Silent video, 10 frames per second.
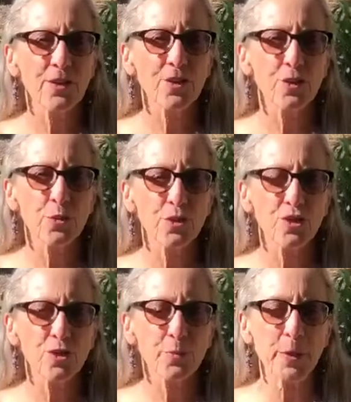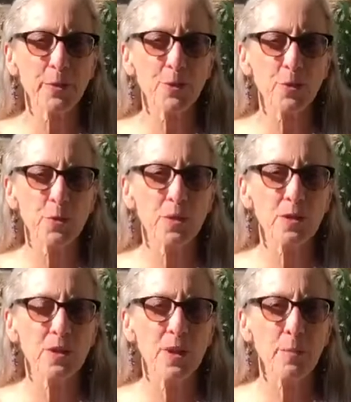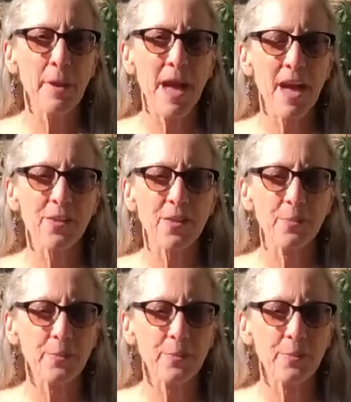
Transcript: the Jewish spiritual path.